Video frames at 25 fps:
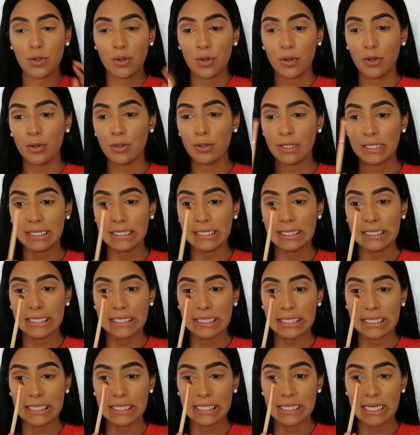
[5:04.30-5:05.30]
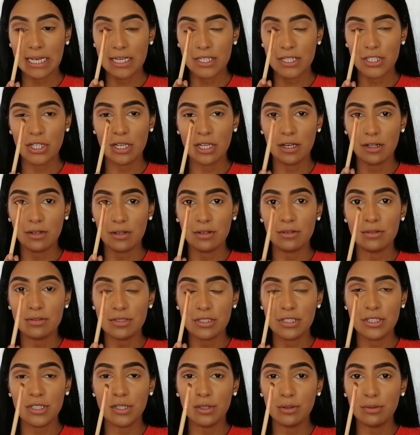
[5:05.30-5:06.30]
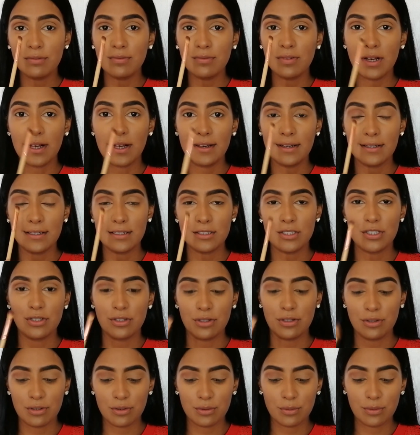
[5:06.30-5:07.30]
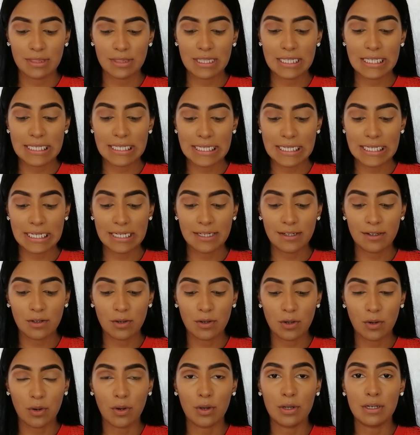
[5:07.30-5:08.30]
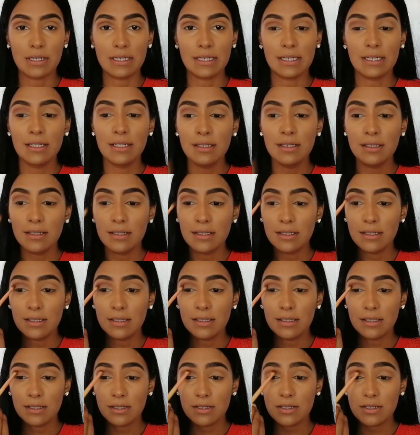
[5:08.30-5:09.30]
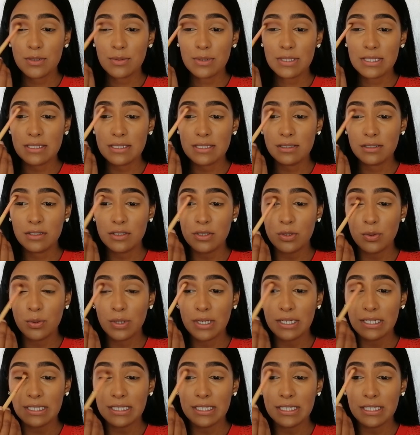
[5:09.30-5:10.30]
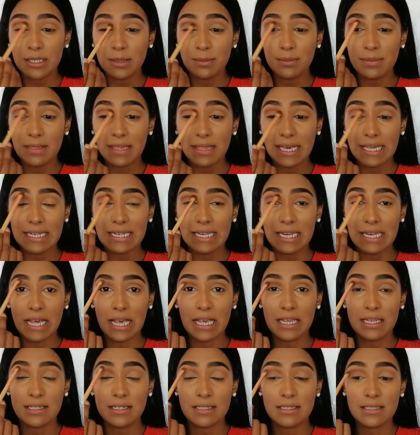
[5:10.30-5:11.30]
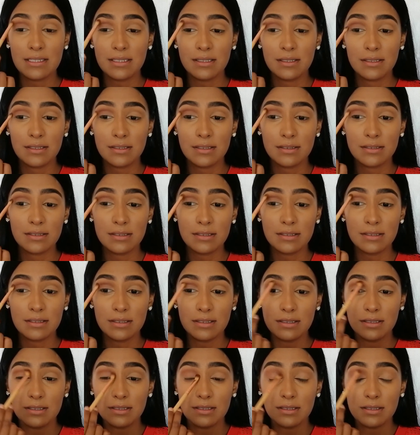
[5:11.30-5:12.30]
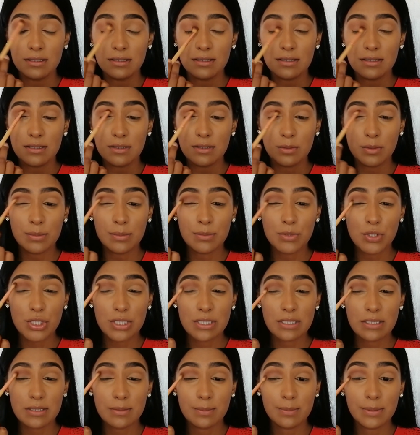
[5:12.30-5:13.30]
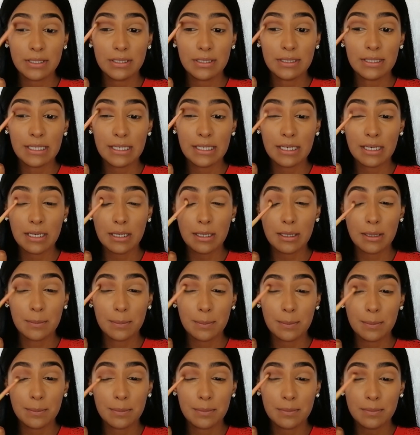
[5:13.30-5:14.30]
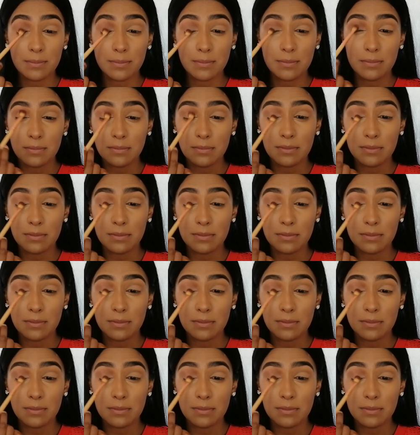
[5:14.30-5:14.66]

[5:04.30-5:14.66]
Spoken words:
your eyeshadow too far into the inner corner because we still do want to keep that light. So I'm just building up,